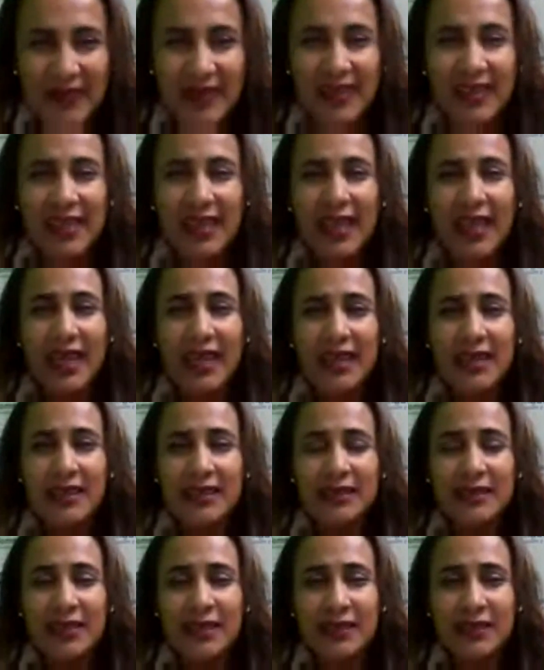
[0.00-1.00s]
Okay,
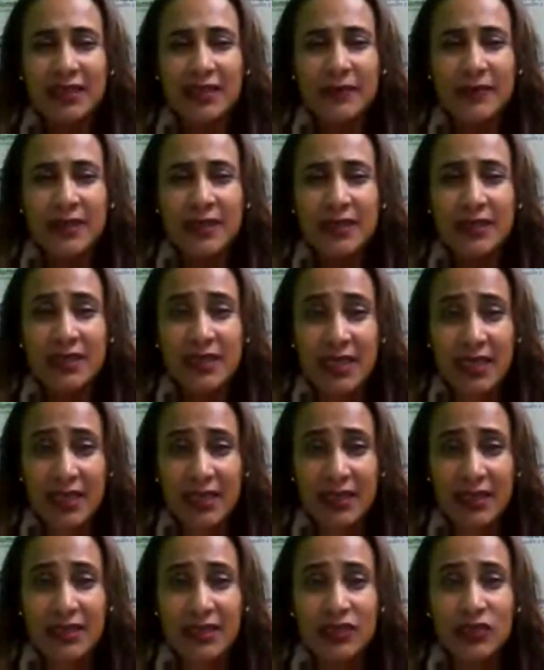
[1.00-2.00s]
and the
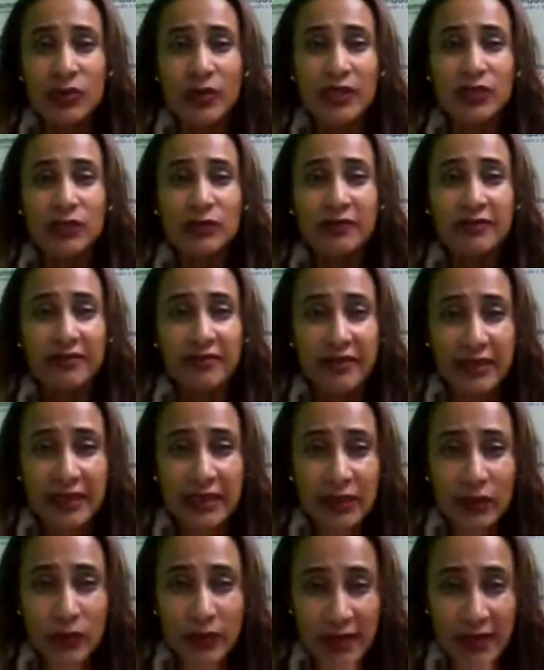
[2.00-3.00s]
activity 10, you
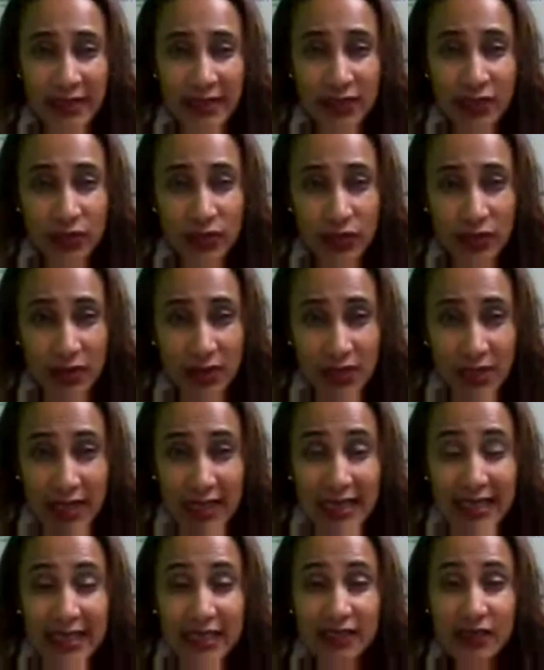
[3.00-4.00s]
have to fill with the
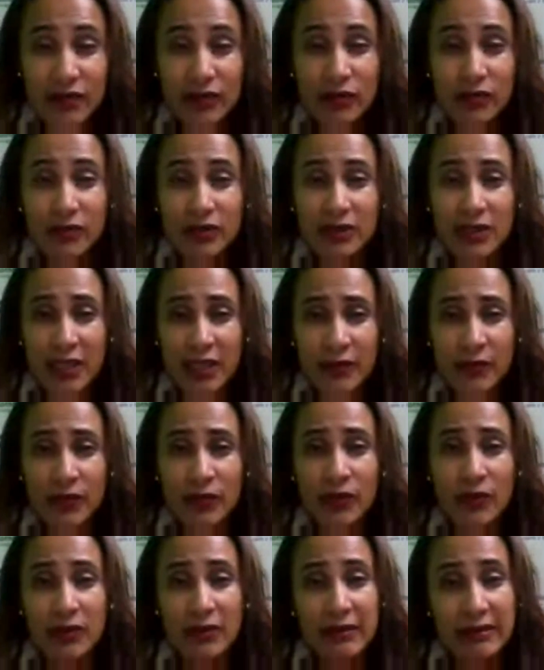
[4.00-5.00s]

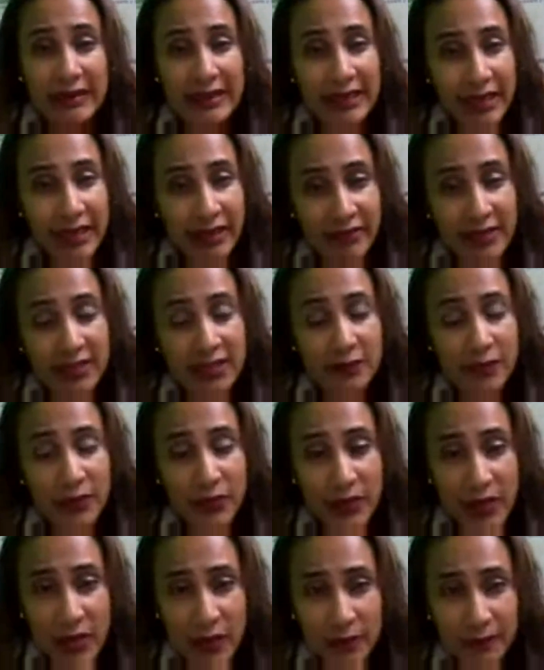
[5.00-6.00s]
subtable
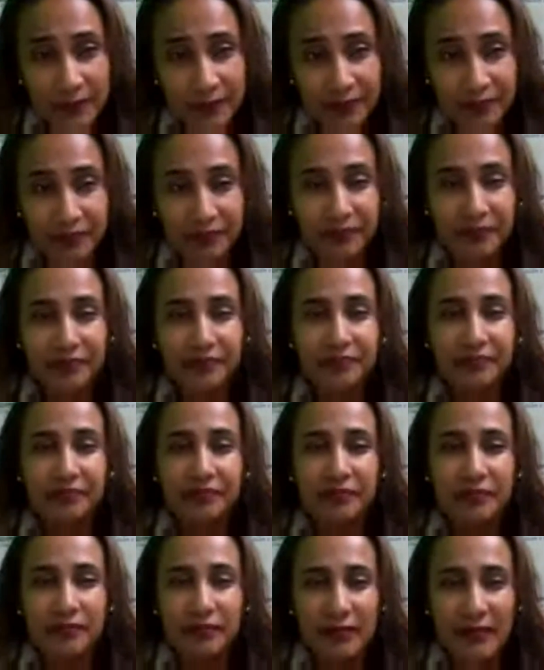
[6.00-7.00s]
reflexive pronoun.
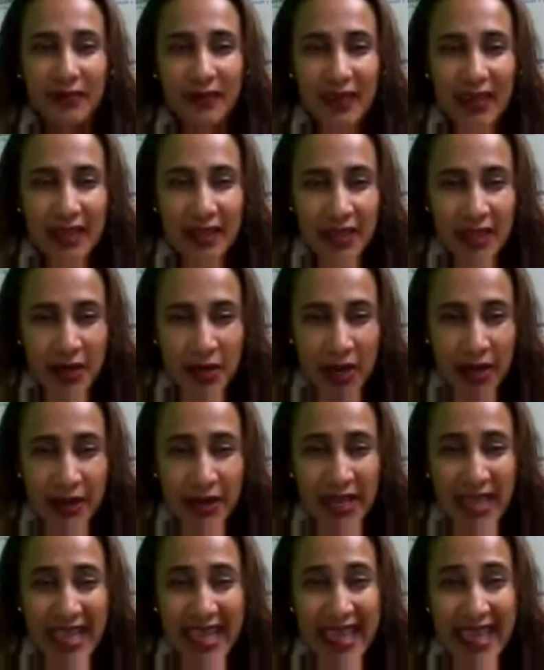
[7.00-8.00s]

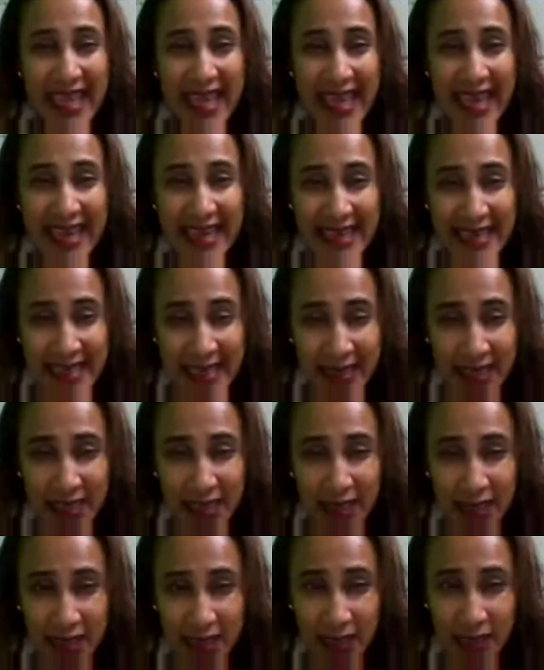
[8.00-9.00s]
There are
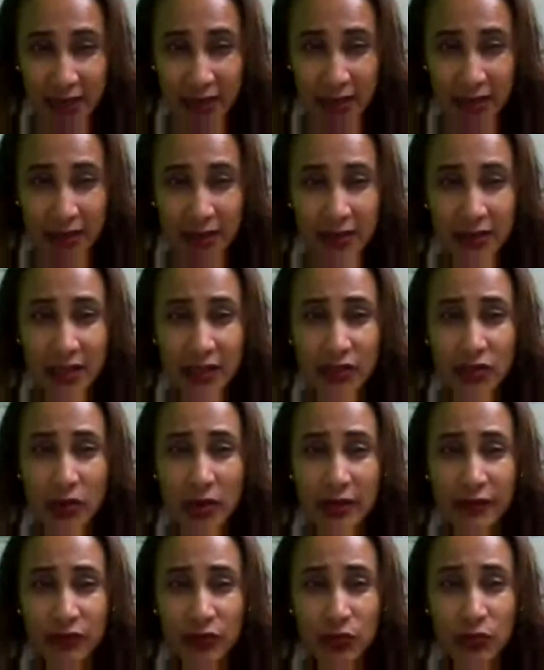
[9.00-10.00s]
8
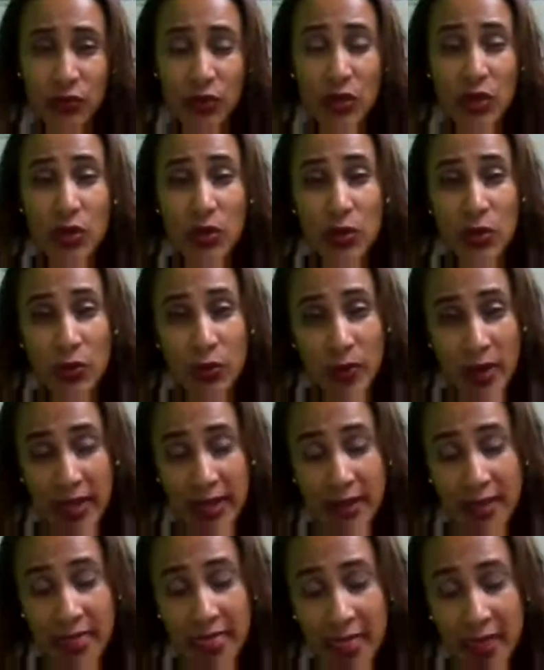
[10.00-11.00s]
sentences, and you have to
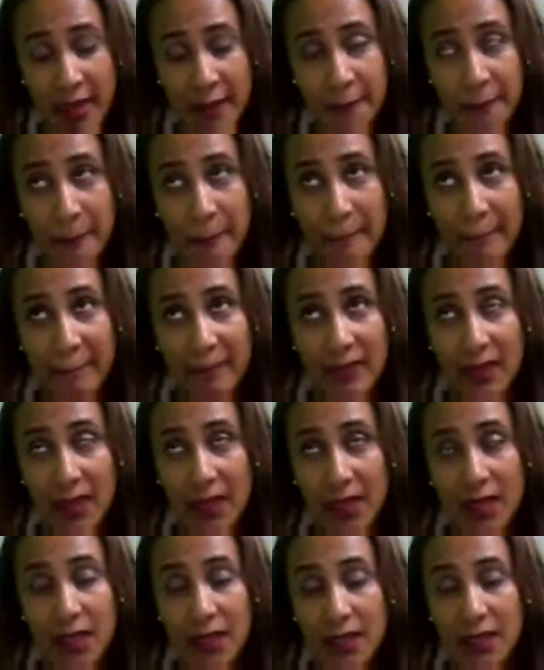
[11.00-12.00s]
write
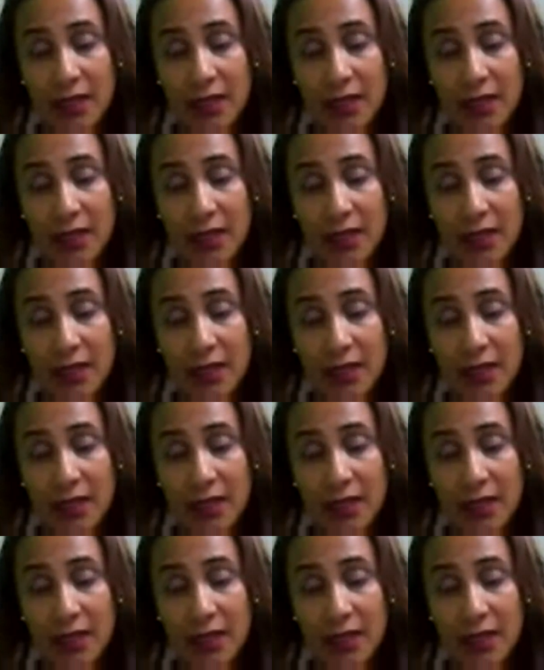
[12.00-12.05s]
the